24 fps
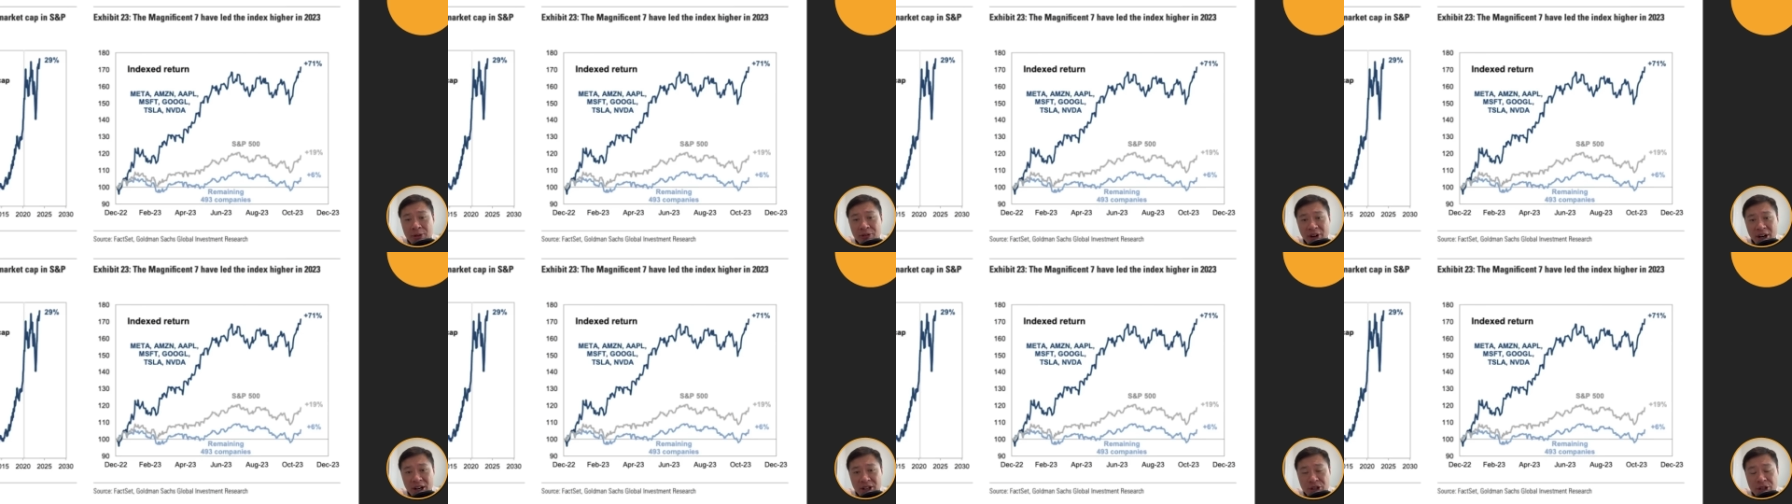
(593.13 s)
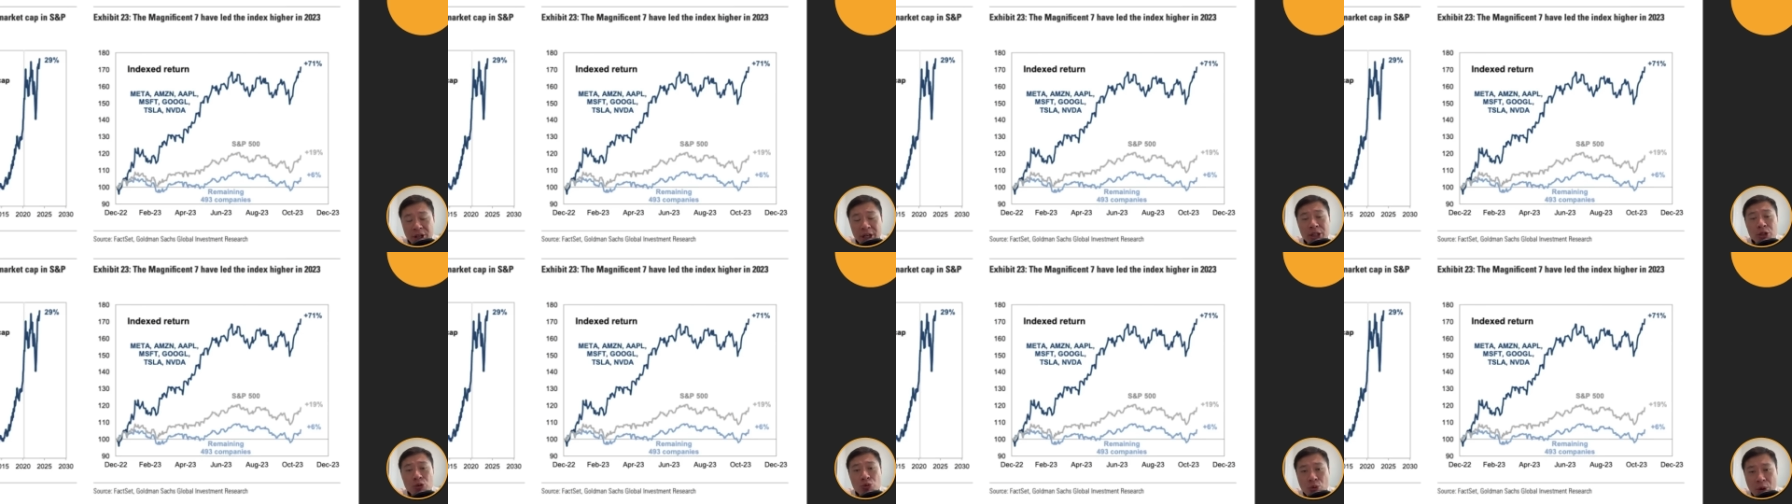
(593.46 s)
500
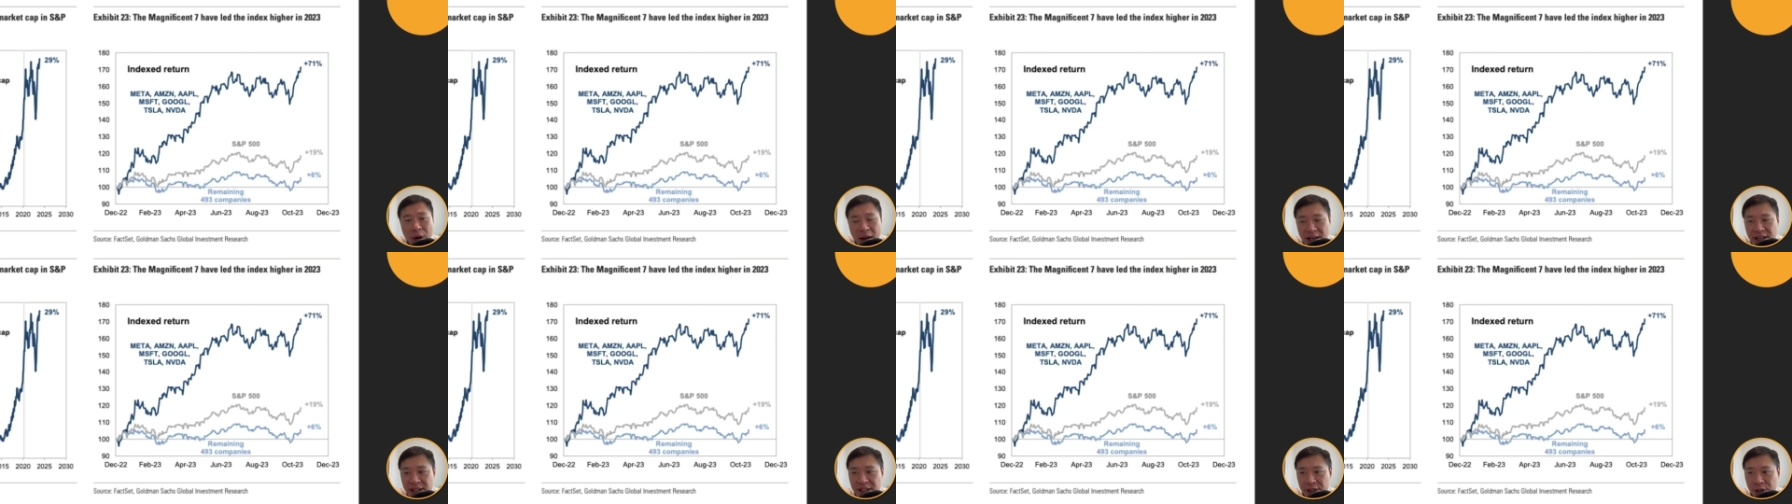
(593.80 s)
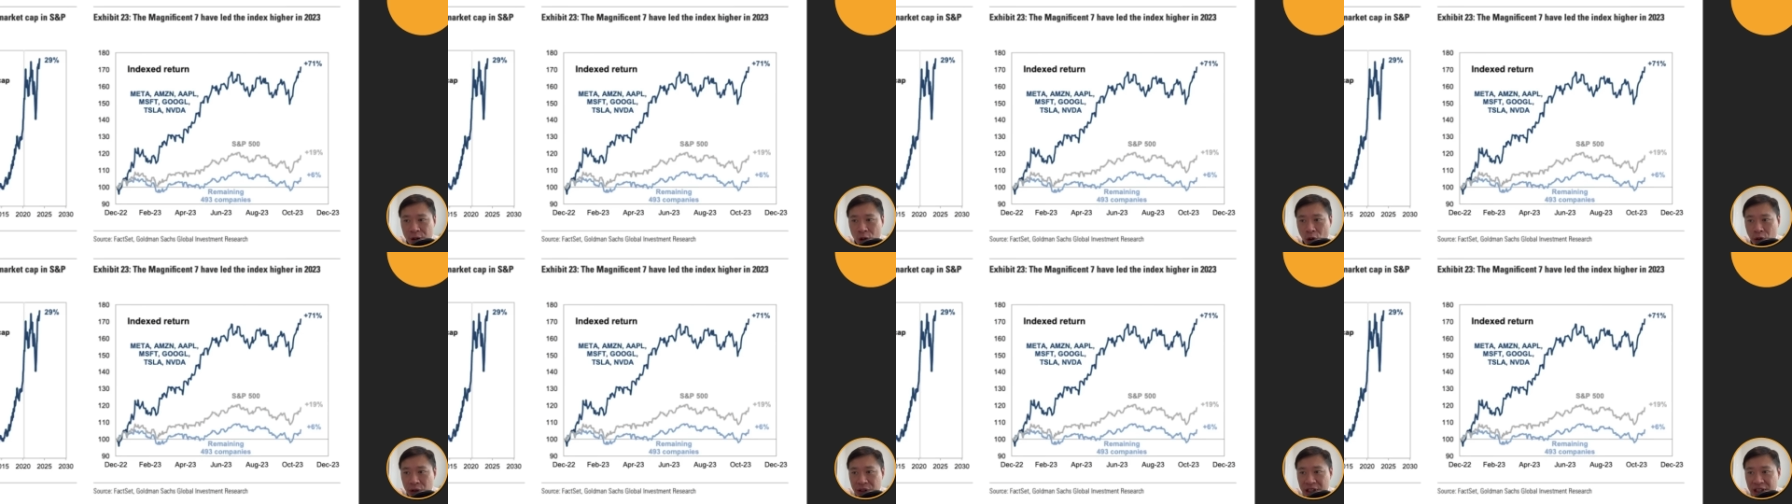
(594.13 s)
has rallied
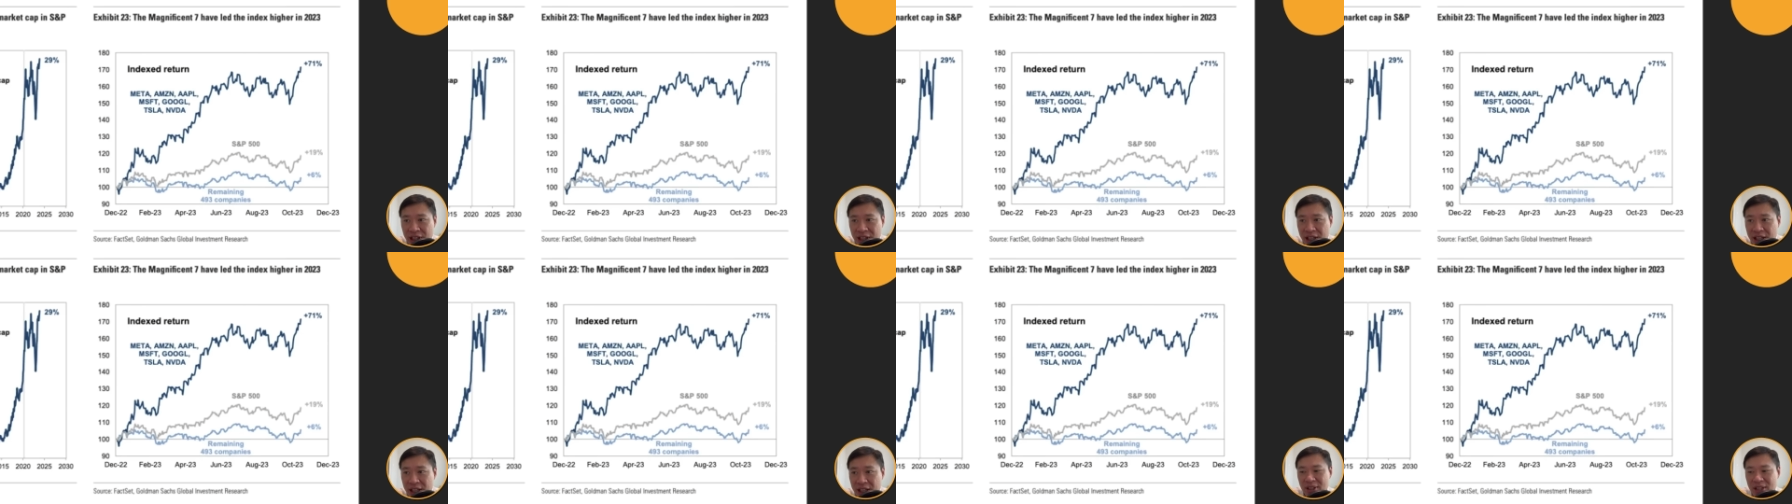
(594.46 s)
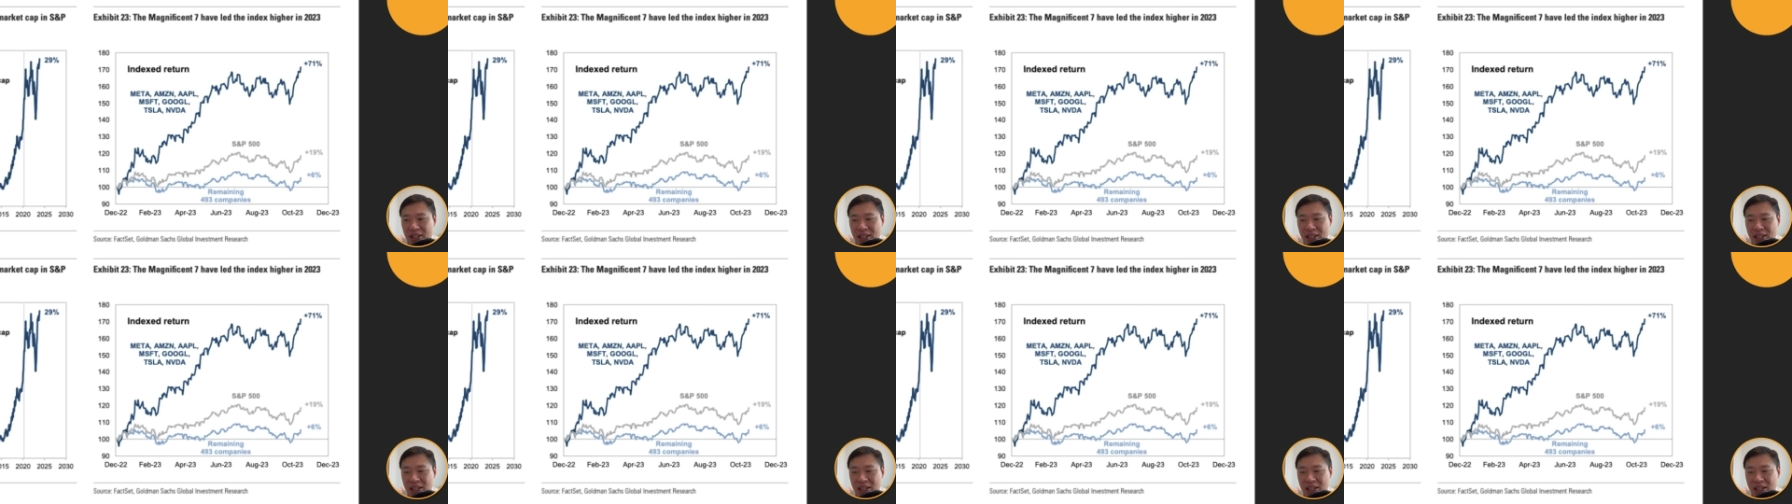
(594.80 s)
accordingly,